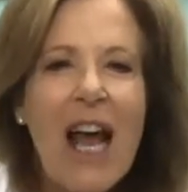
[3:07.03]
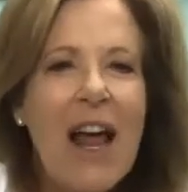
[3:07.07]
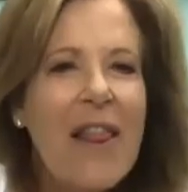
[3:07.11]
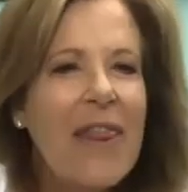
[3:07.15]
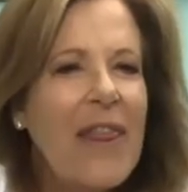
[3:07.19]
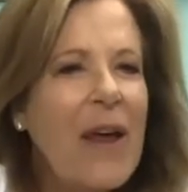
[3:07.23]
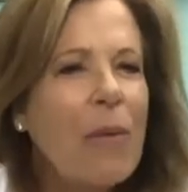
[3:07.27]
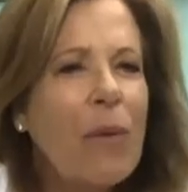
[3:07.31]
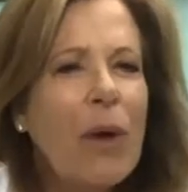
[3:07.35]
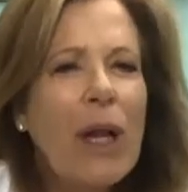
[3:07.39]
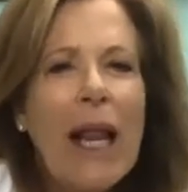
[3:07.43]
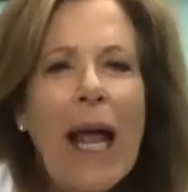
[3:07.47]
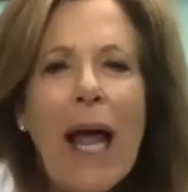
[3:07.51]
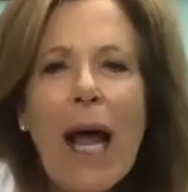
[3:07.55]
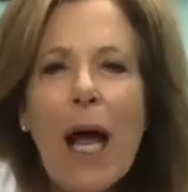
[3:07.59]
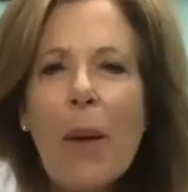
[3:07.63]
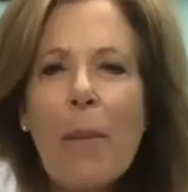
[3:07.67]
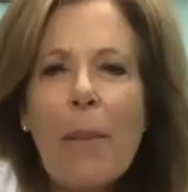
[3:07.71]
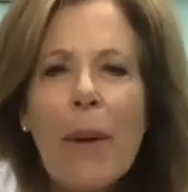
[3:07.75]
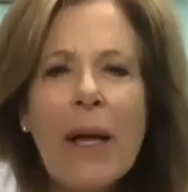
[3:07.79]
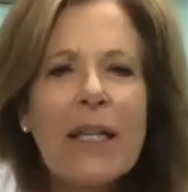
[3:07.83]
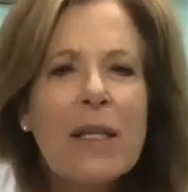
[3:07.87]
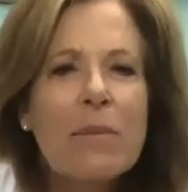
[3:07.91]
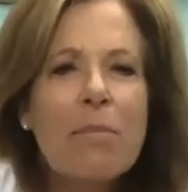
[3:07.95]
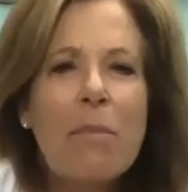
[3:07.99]
that will help
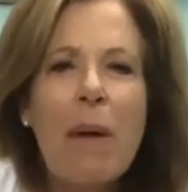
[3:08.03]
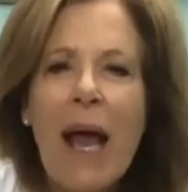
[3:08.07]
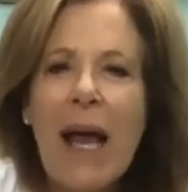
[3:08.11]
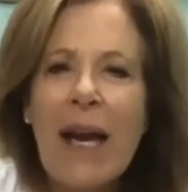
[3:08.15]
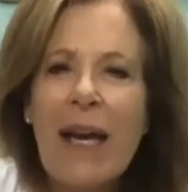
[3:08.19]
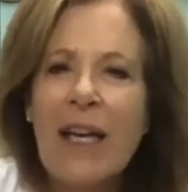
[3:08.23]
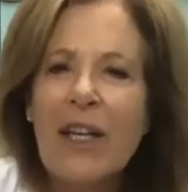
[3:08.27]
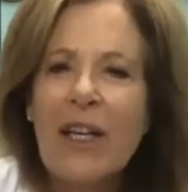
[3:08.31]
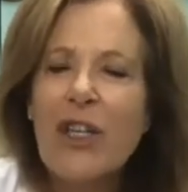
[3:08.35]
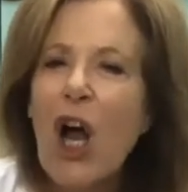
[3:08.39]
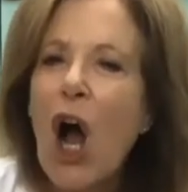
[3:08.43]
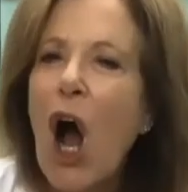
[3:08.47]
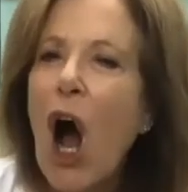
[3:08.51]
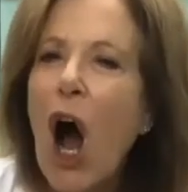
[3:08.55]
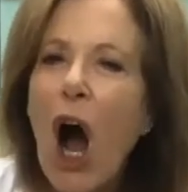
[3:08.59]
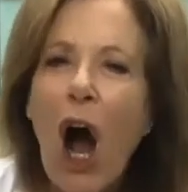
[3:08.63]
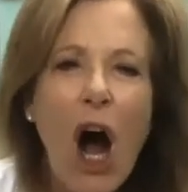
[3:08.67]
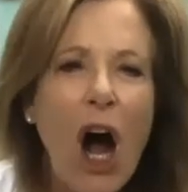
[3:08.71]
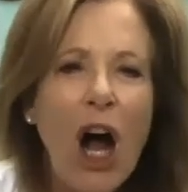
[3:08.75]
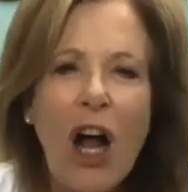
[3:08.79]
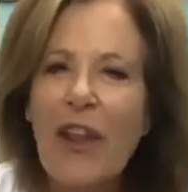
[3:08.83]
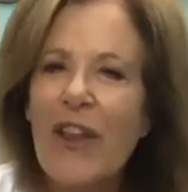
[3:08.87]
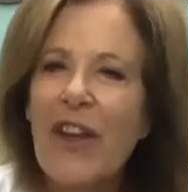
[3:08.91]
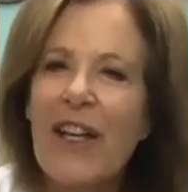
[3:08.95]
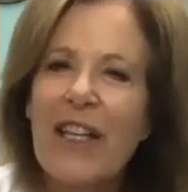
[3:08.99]
us manage
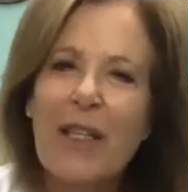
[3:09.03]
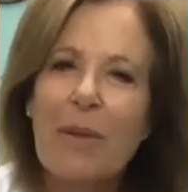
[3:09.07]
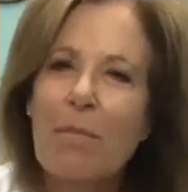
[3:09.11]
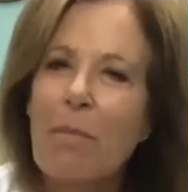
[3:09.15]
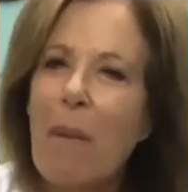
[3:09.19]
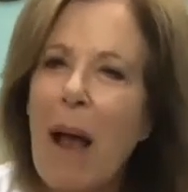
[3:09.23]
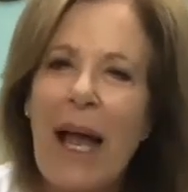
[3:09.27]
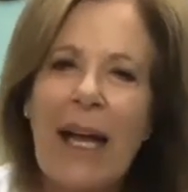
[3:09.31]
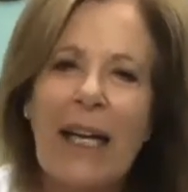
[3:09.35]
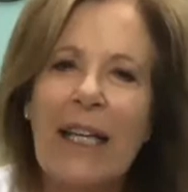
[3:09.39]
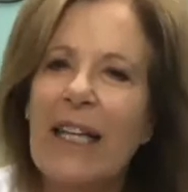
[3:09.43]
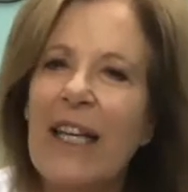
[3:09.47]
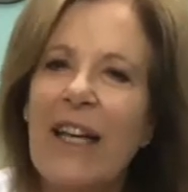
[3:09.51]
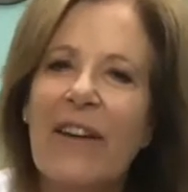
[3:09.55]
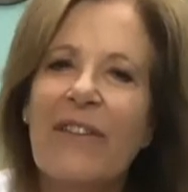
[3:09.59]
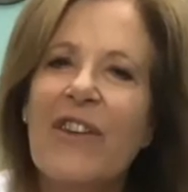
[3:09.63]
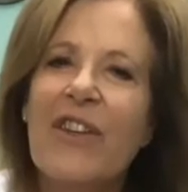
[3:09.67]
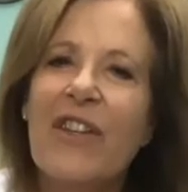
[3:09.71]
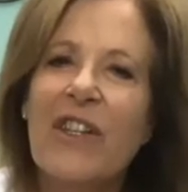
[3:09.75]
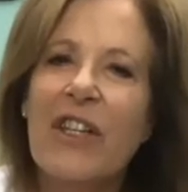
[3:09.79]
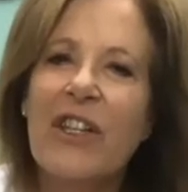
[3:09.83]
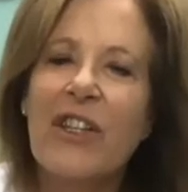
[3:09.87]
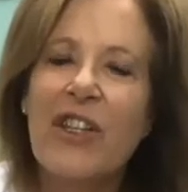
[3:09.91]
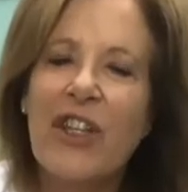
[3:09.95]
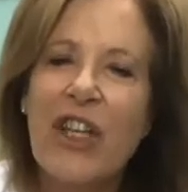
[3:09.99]
all this
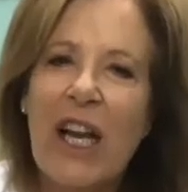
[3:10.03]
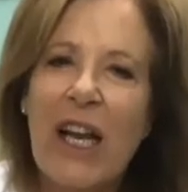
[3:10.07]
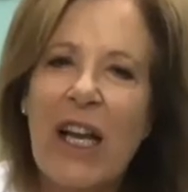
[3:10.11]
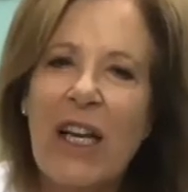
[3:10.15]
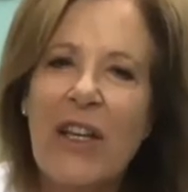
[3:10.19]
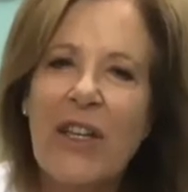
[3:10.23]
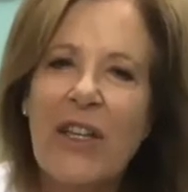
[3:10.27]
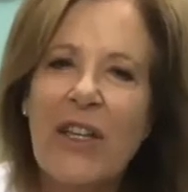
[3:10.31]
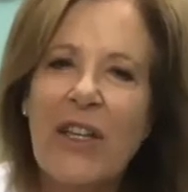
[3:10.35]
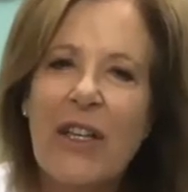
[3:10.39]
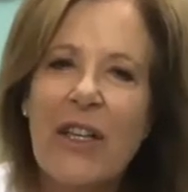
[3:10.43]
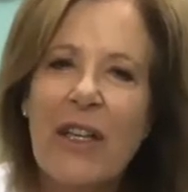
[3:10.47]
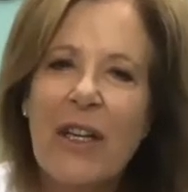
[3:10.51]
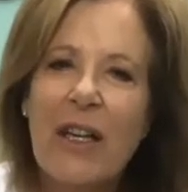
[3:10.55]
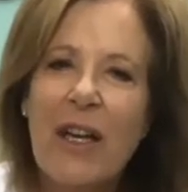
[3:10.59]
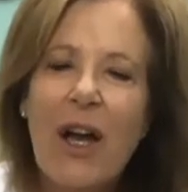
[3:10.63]
magnificent change.